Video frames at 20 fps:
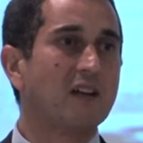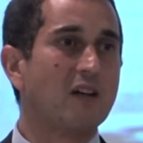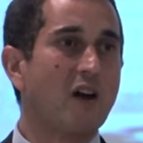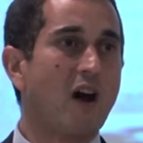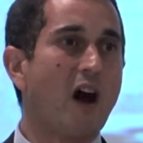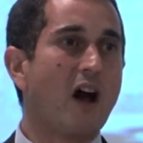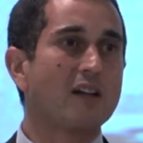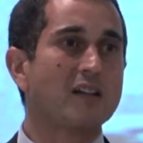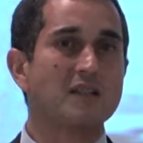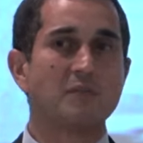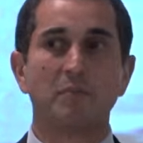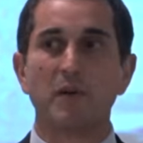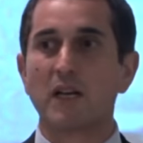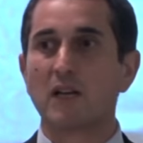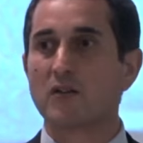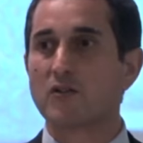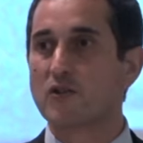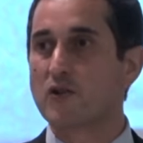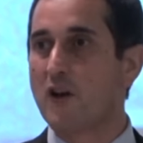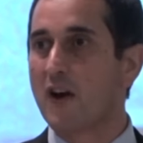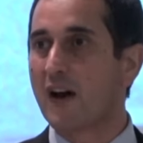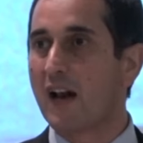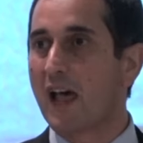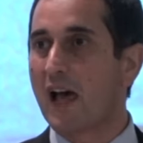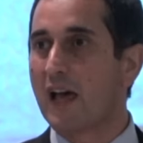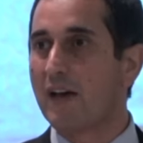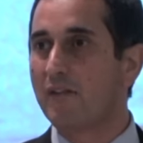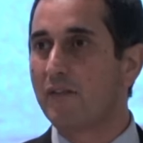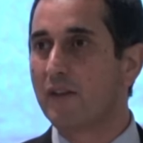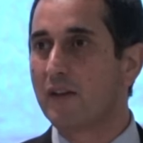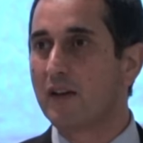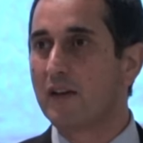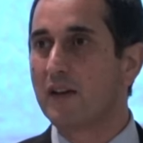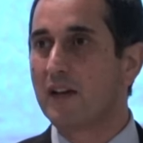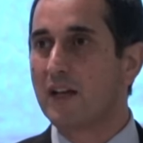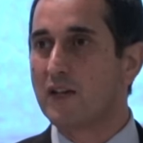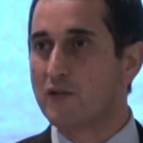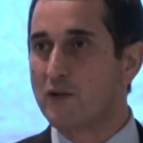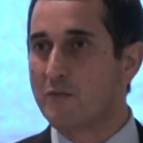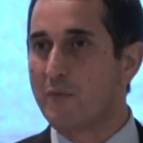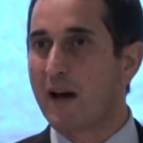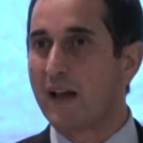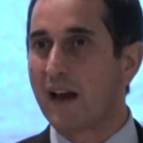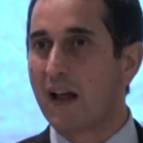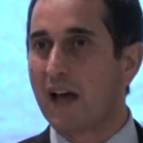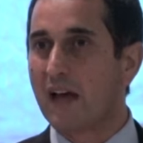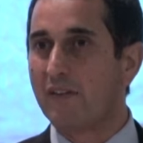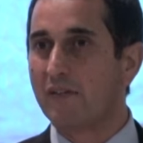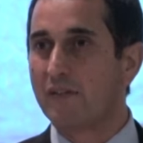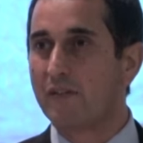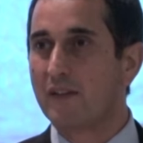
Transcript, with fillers: God is bringing to your life and to my life.